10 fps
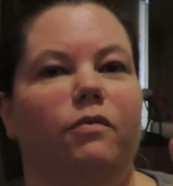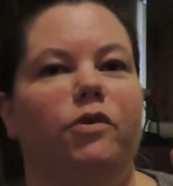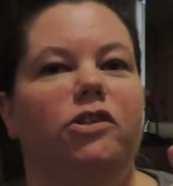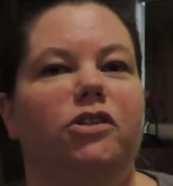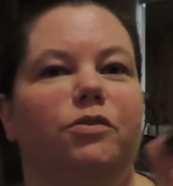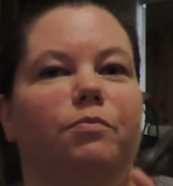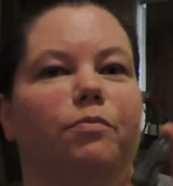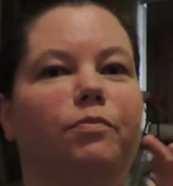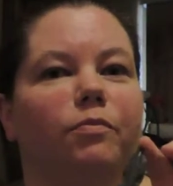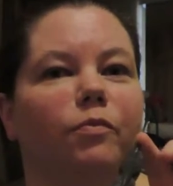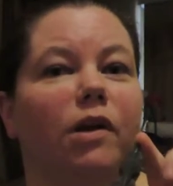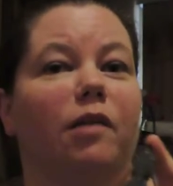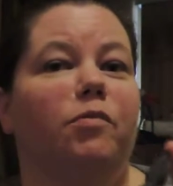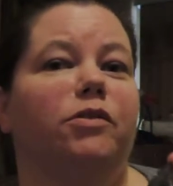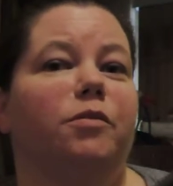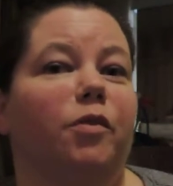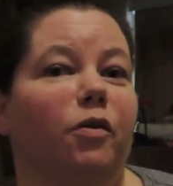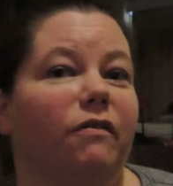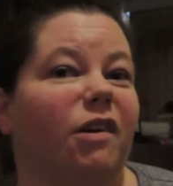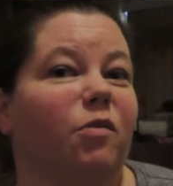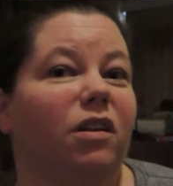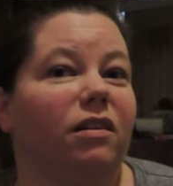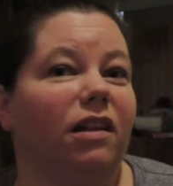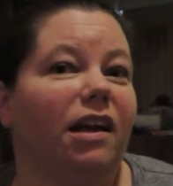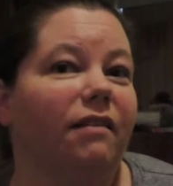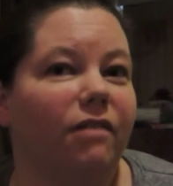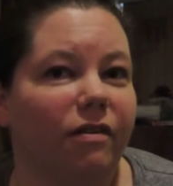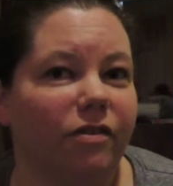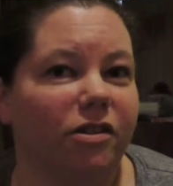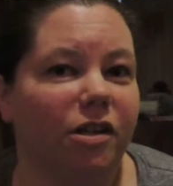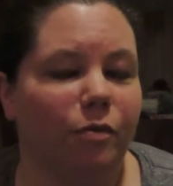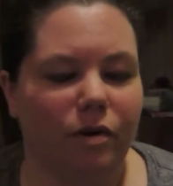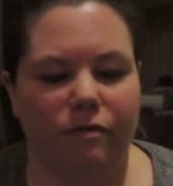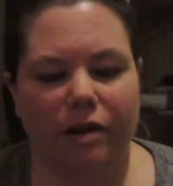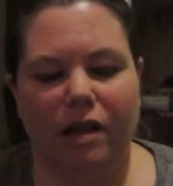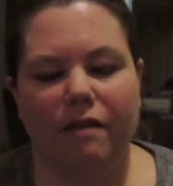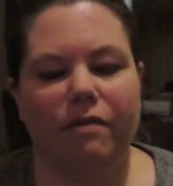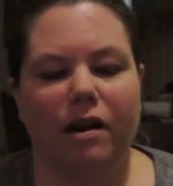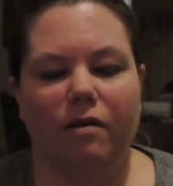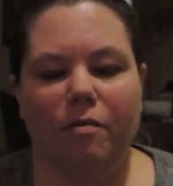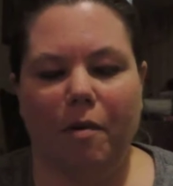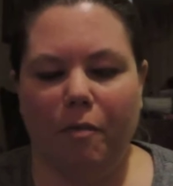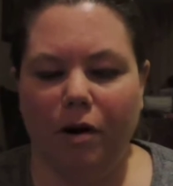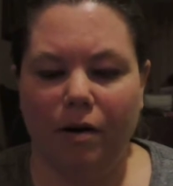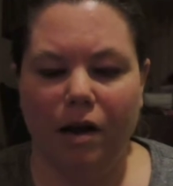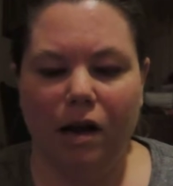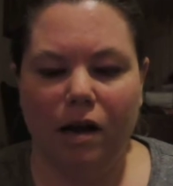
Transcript: which is what I presume a Corvette would look like. I've never seen one in real life that I remember.